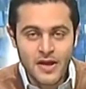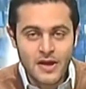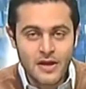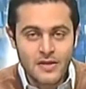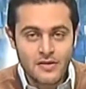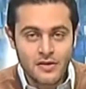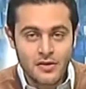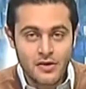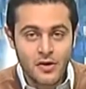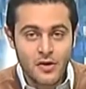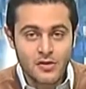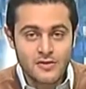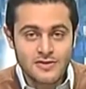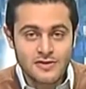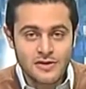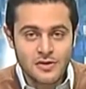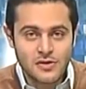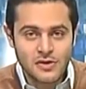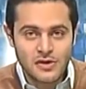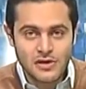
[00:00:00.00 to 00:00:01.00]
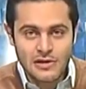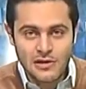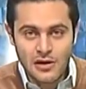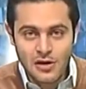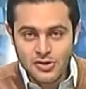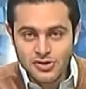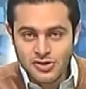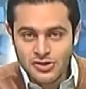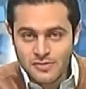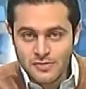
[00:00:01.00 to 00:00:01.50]
There are also
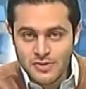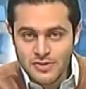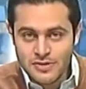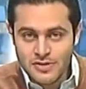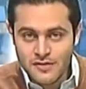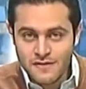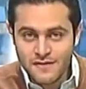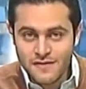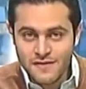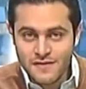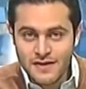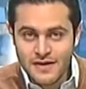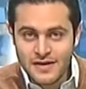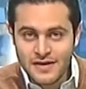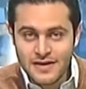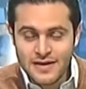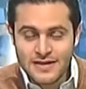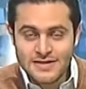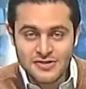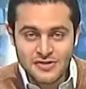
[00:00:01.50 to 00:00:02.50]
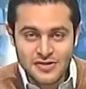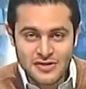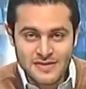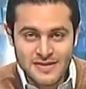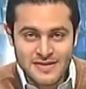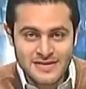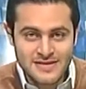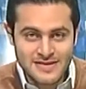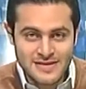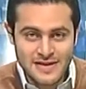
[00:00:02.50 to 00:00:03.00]
large numbers of
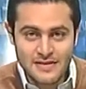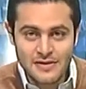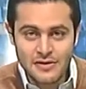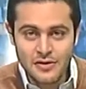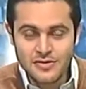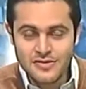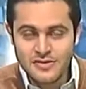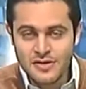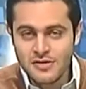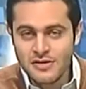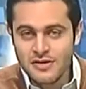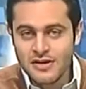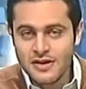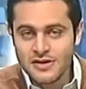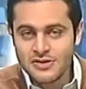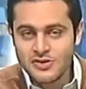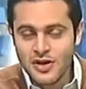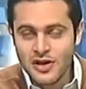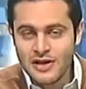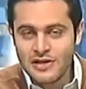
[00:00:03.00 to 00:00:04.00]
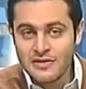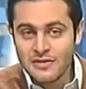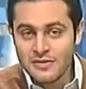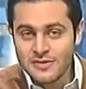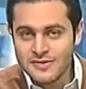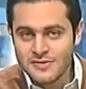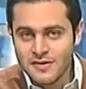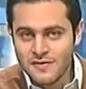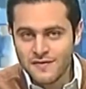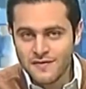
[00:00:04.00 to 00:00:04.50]
extremists and those that are linked to
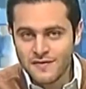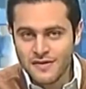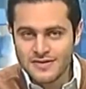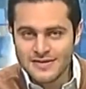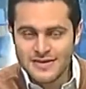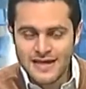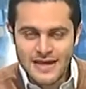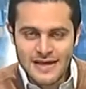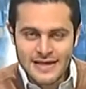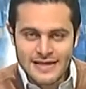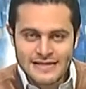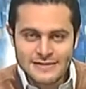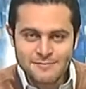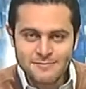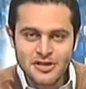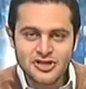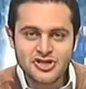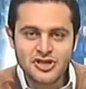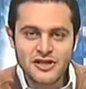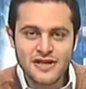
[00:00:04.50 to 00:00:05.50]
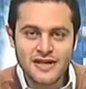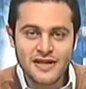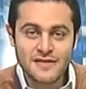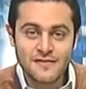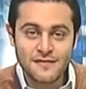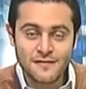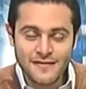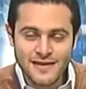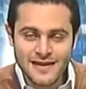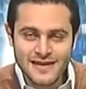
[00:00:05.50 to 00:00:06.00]
al-Nusra Front, especially
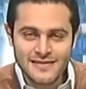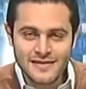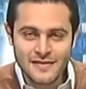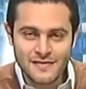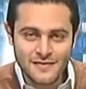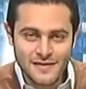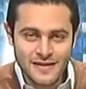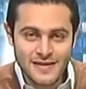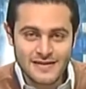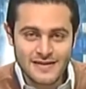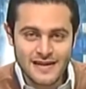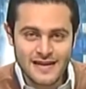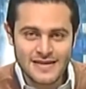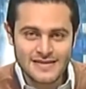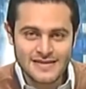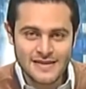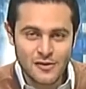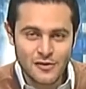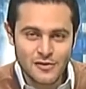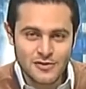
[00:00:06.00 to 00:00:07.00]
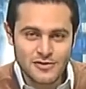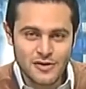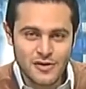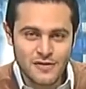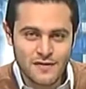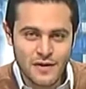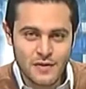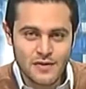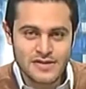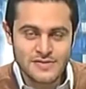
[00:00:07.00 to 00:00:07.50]
in Flita. Flita is also
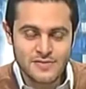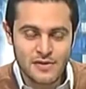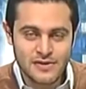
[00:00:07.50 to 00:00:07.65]
a very small